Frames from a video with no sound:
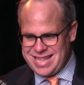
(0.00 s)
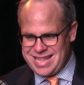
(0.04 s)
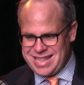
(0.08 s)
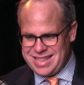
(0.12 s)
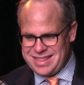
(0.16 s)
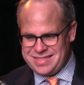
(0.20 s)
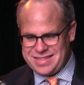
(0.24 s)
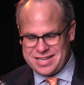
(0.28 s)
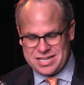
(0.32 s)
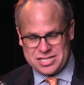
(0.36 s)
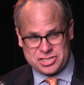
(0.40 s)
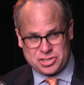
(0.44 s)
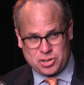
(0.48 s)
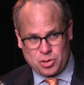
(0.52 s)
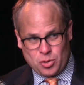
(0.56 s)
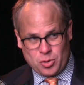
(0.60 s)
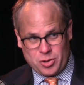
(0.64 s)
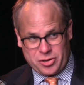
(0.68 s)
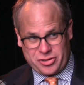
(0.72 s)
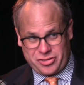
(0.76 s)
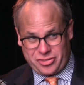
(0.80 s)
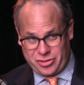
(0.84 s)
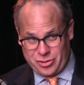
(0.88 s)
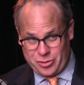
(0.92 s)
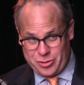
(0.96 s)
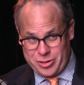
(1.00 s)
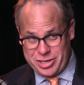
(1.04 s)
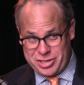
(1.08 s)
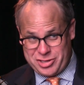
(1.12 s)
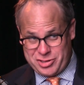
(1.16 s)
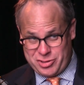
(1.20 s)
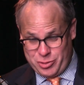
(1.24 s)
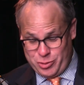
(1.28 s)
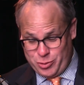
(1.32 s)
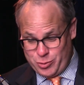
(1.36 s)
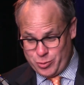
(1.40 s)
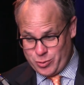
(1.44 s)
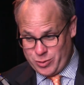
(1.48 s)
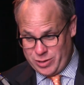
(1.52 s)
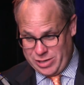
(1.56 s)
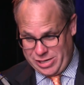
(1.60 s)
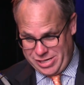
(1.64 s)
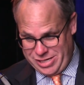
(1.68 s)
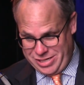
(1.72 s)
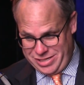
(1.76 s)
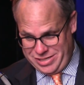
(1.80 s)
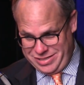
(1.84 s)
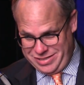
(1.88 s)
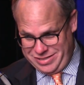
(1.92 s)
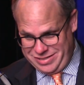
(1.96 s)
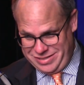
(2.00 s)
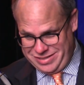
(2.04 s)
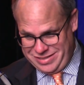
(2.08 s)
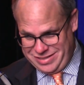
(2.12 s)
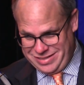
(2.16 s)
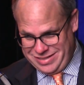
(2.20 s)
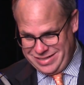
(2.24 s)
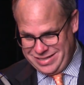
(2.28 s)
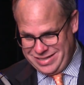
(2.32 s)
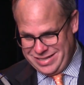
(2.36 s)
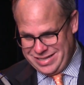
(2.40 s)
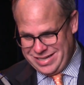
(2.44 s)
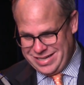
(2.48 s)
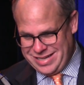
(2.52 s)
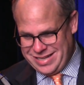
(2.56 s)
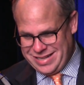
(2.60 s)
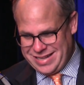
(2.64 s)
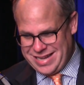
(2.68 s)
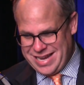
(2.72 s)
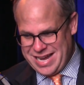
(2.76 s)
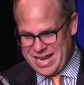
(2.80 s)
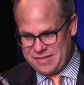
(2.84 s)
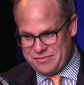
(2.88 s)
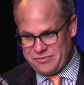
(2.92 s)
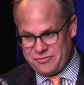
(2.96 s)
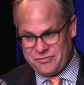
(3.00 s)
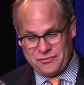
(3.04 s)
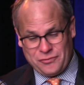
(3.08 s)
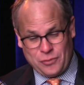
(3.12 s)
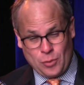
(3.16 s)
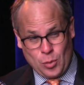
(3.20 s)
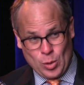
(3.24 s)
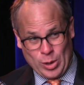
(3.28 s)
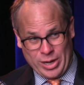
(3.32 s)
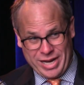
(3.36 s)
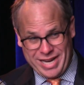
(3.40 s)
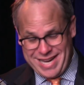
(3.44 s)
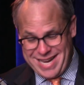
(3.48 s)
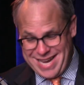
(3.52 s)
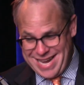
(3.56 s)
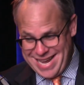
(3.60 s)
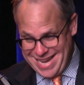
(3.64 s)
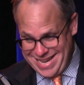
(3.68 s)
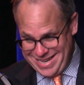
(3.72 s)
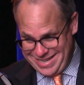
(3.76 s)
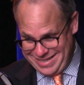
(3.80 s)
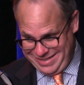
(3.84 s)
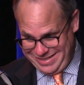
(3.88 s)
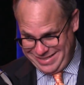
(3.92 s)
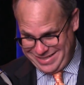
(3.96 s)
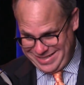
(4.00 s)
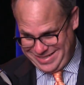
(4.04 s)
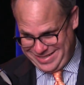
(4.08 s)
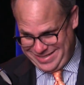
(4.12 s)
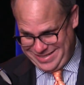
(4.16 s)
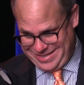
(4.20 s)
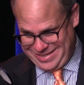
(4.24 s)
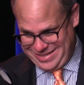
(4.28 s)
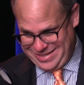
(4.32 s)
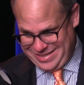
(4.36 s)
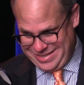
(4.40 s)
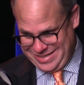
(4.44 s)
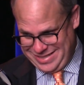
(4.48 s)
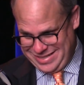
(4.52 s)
They scored 32 runs. They had 40 hits.